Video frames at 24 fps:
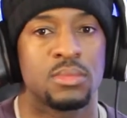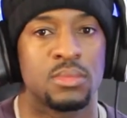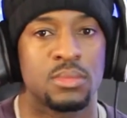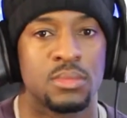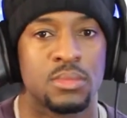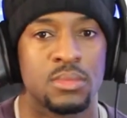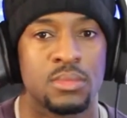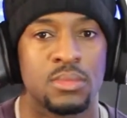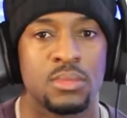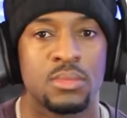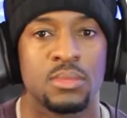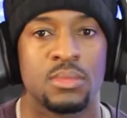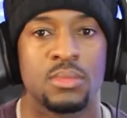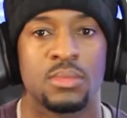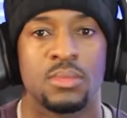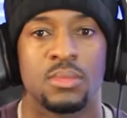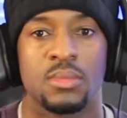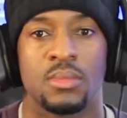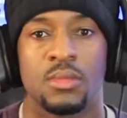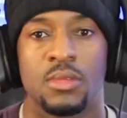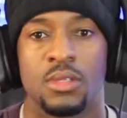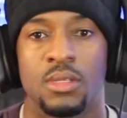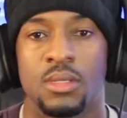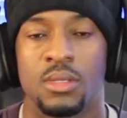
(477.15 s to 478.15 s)

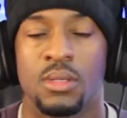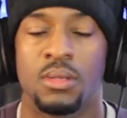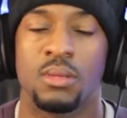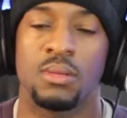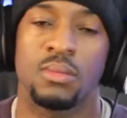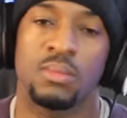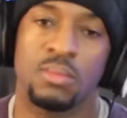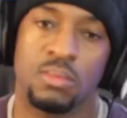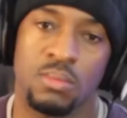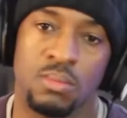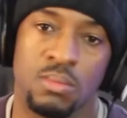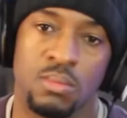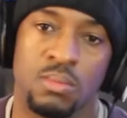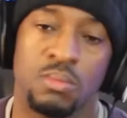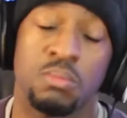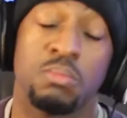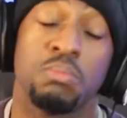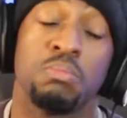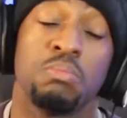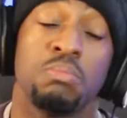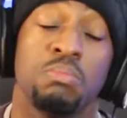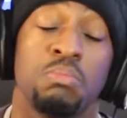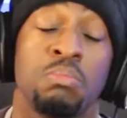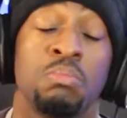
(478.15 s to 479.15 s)
Because there's two
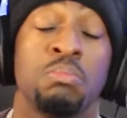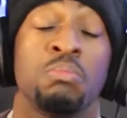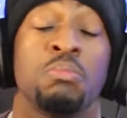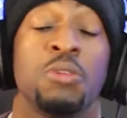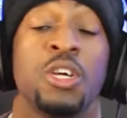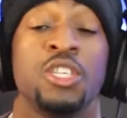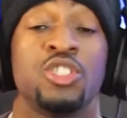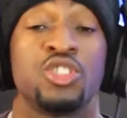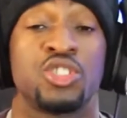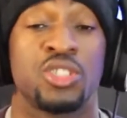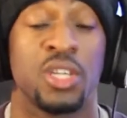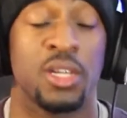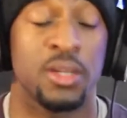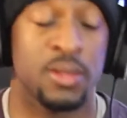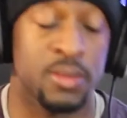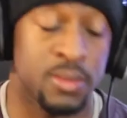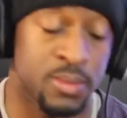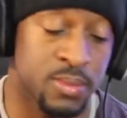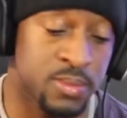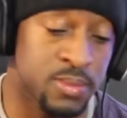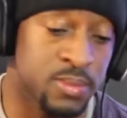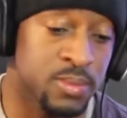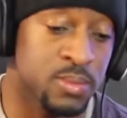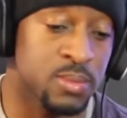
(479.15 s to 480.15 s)
reasons. One, it's
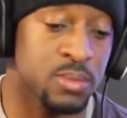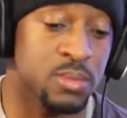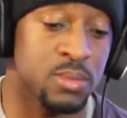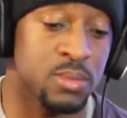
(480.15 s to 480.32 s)
faster and